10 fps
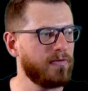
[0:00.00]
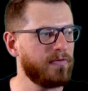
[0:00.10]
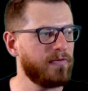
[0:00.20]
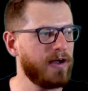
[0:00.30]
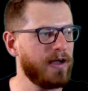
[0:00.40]

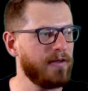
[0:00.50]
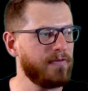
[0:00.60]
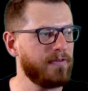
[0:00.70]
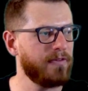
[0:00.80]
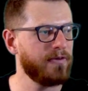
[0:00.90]
5,
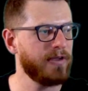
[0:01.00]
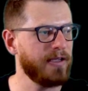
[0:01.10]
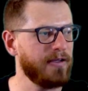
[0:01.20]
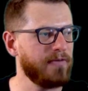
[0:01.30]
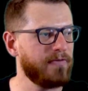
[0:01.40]
3,
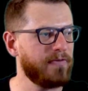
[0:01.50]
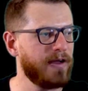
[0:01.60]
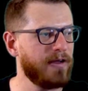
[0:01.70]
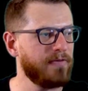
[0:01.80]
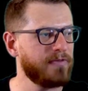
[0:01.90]

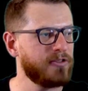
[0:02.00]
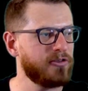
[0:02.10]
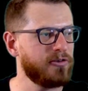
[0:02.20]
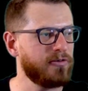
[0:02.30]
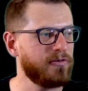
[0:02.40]
5,
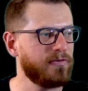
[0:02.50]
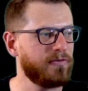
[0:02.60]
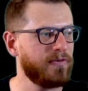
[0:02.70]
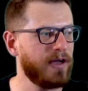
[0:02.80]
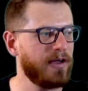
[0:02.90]
2,
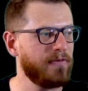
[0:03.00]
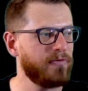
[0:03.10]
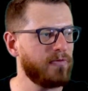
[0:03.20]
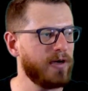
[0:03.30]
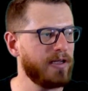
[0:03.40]
5,
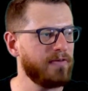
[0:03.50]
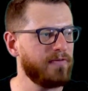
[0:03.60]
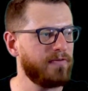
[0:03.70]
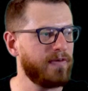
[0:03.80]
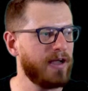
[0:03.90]
1,
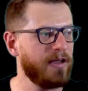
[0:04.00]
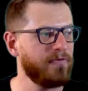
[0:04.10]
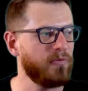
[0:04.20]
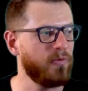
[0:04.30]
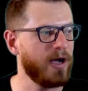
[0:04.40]
5,
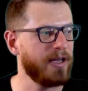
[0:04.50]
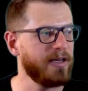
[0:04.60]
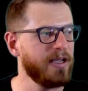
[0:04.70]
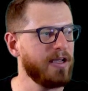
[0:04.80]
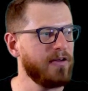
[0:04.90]
1,
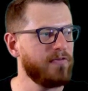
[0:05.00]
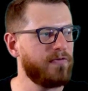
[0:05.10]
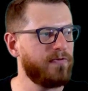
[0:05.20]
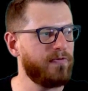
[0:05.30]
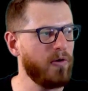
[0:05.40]

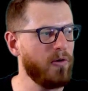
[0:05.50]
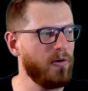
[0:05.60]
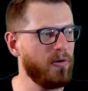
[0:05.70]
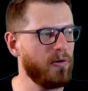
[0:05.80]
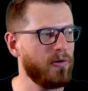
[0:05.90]

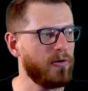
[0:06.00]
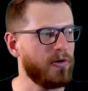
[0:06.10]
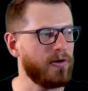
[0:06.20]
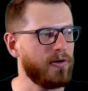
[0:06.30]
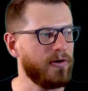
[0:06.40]

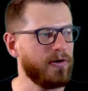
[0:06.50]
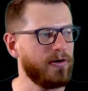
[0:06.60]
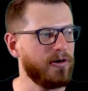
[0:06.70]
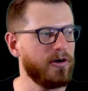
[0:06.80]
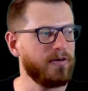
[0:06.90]
4,
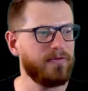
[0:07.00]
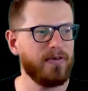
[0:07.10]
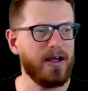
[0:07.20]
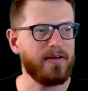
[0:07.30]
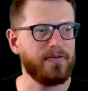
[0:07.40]
not 5.